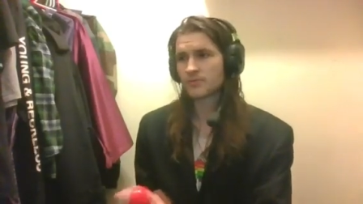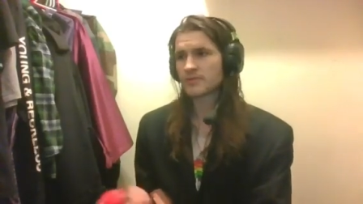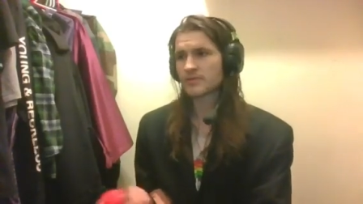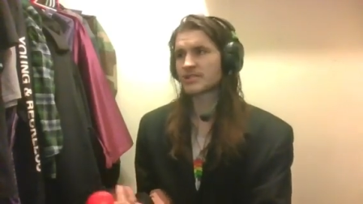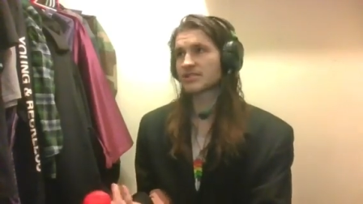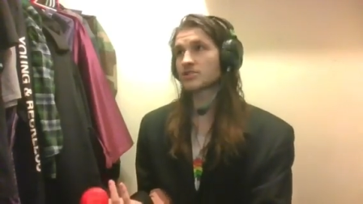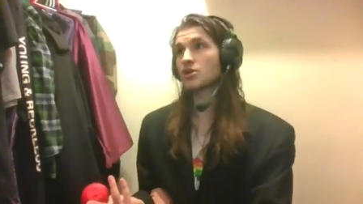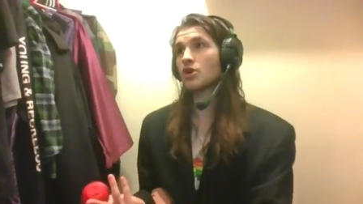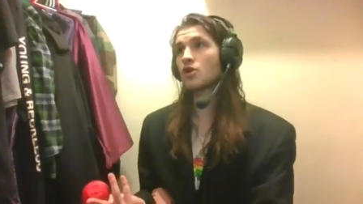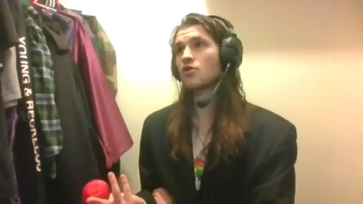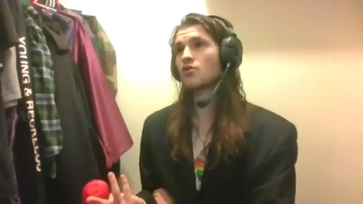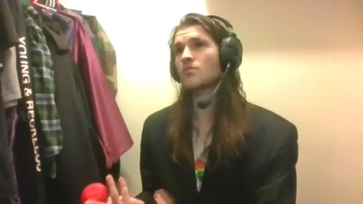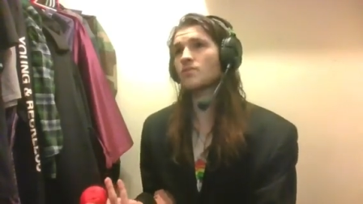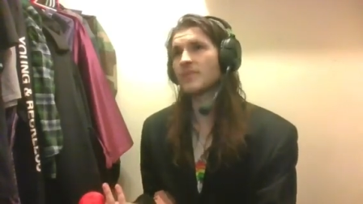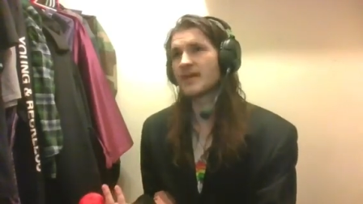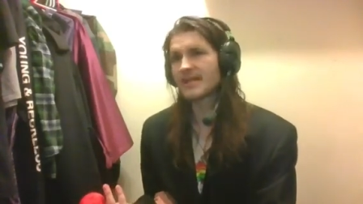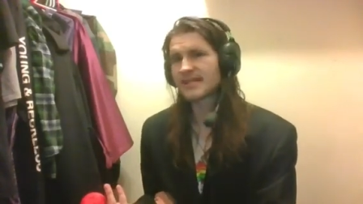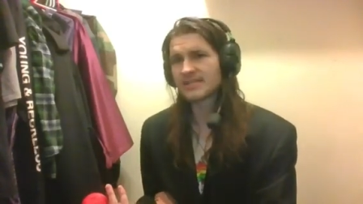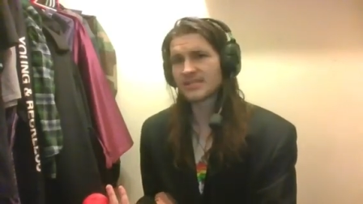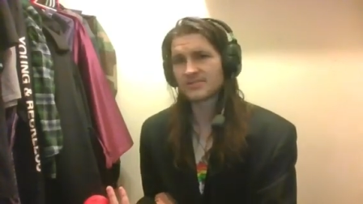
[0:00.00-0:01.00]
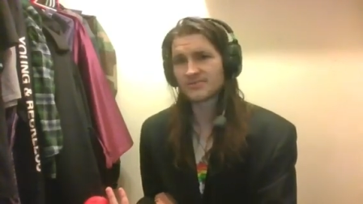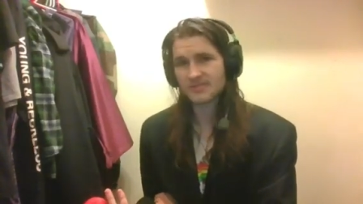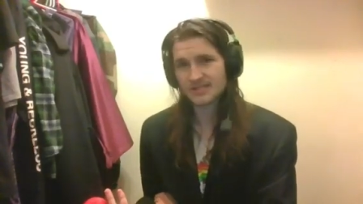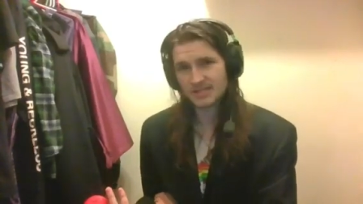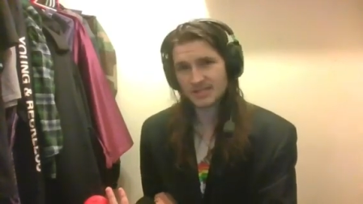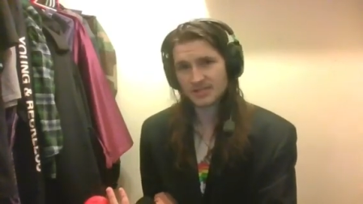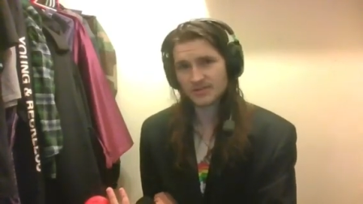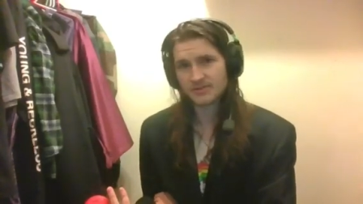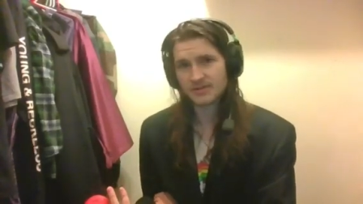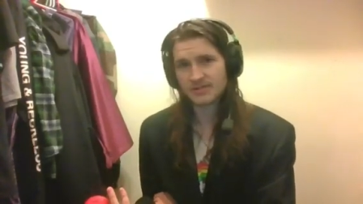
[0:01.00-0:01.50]
With so many
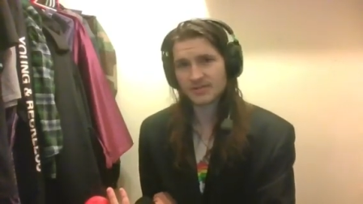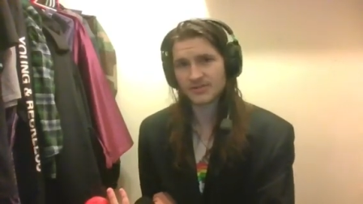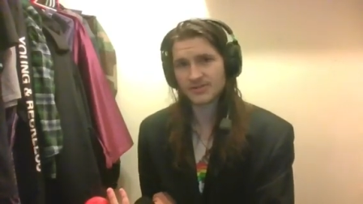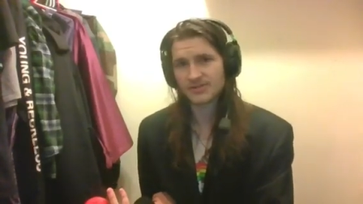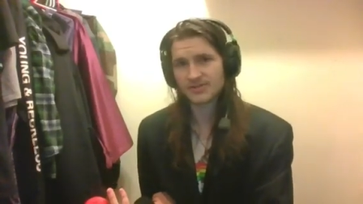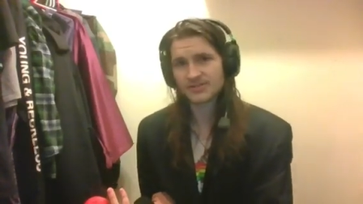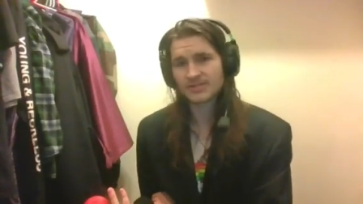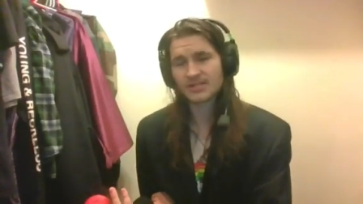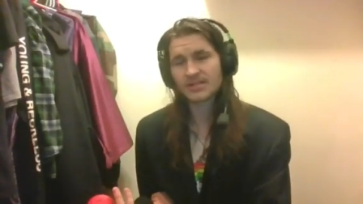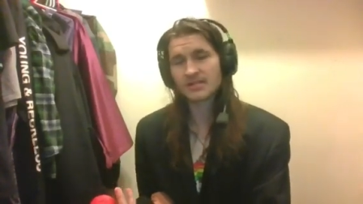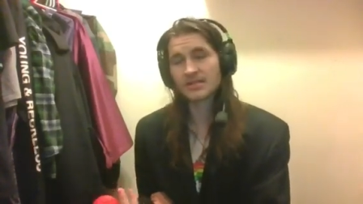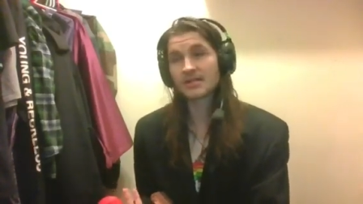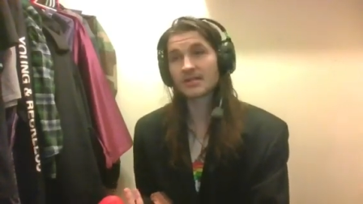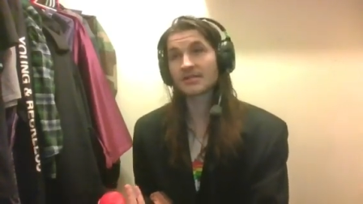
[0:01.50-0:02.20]
unique creatures,